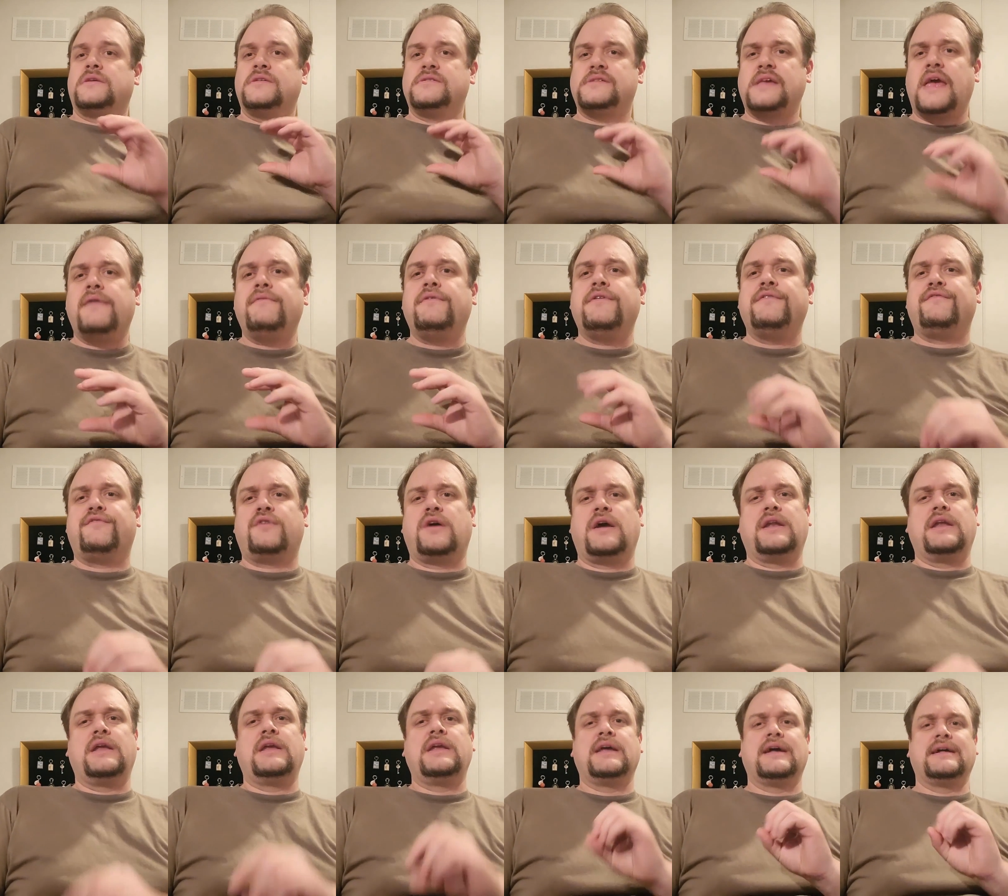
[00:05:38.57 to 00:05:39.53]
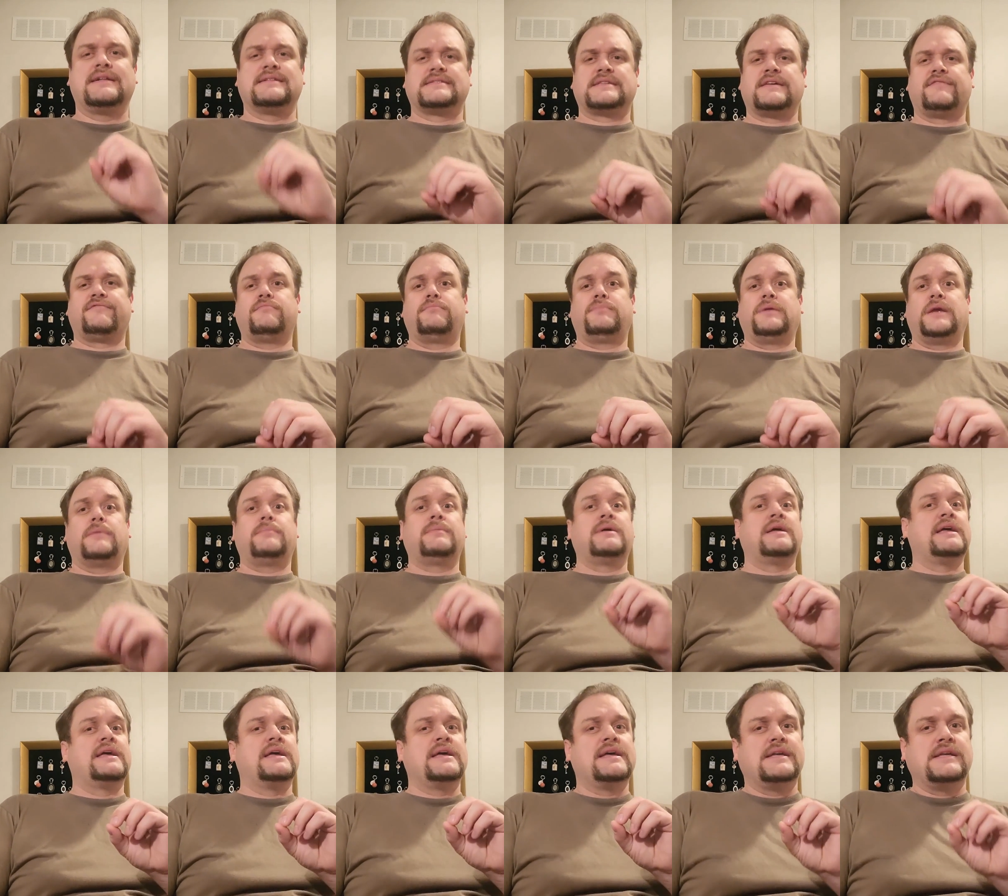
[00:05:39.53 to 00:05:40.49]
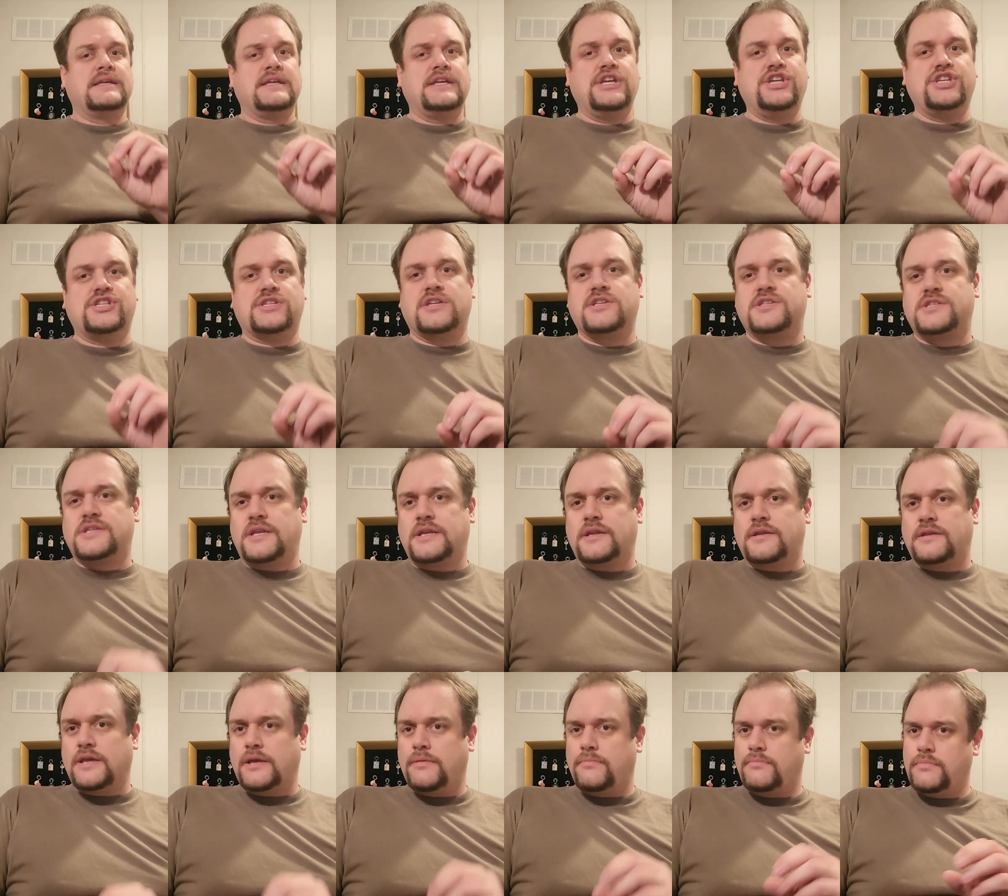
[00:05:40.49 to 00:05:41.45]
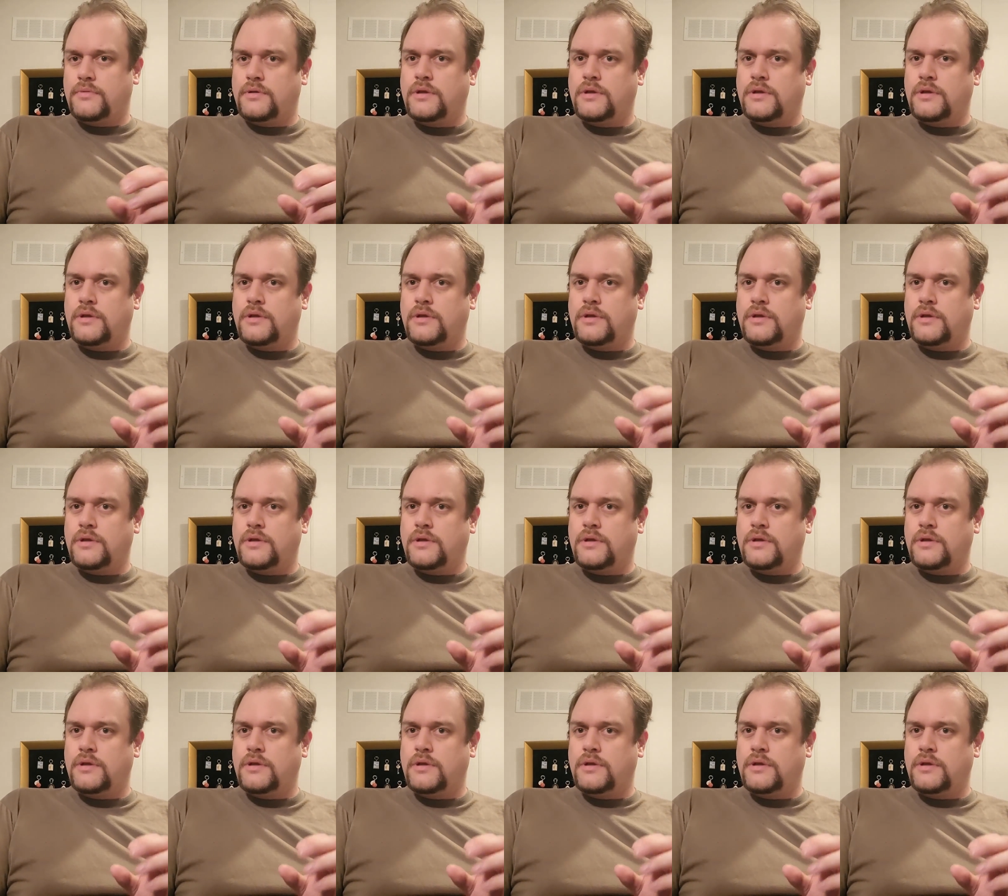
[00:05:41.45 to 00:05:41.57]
It's every Friday at 7 p.m. Eastern Standard Time.